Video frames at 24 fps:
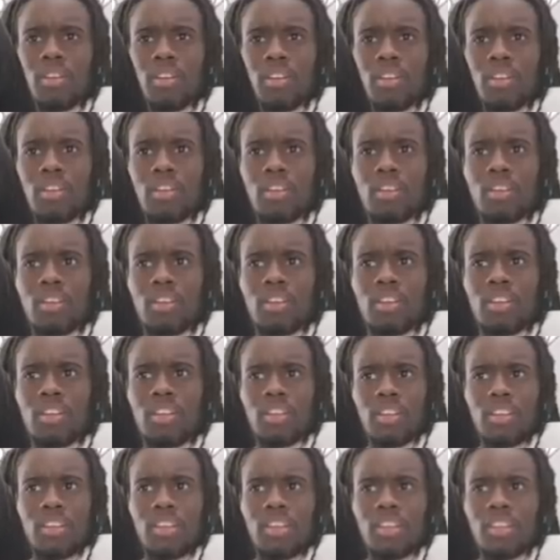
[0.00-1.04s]

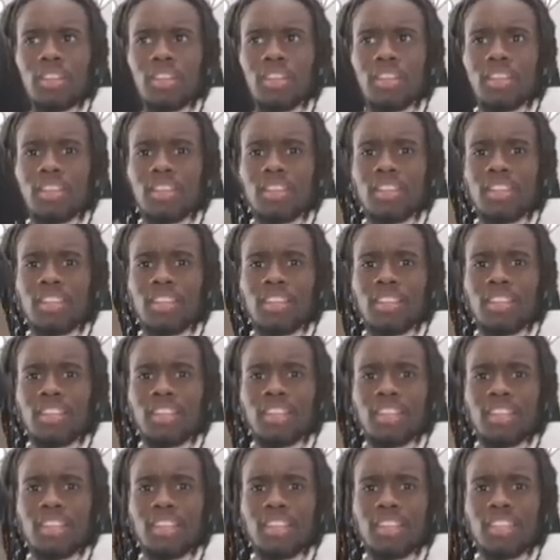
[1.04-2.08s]

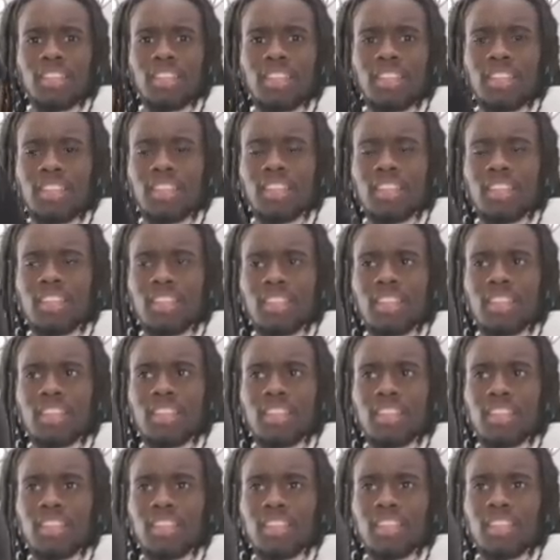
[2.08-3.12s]

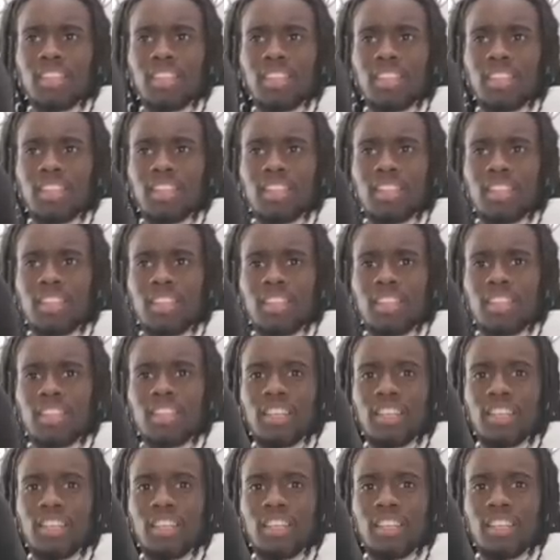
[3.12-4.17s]

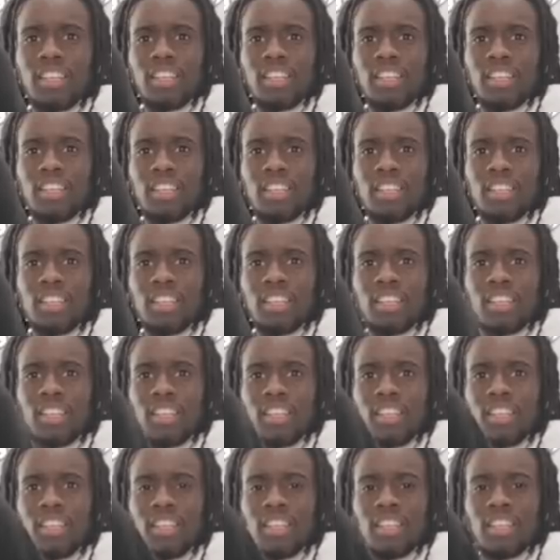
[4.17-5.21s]

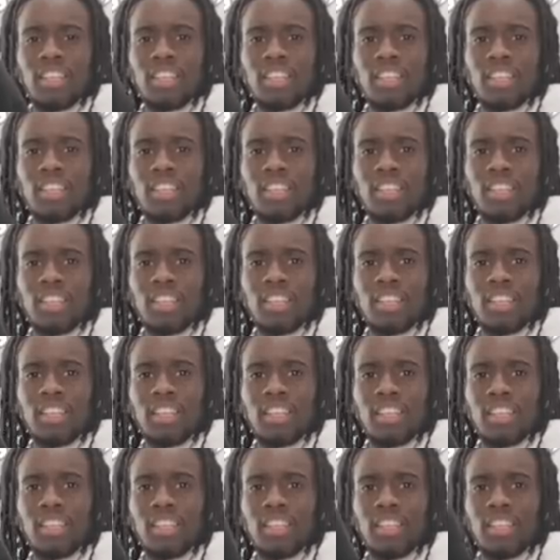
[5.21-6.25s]

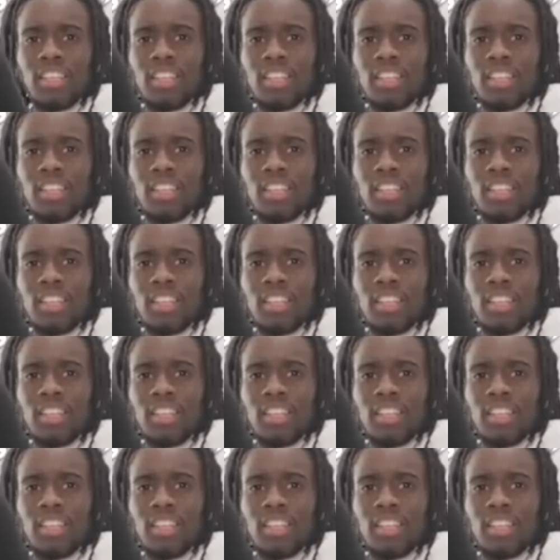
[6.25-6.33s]
(not speaking)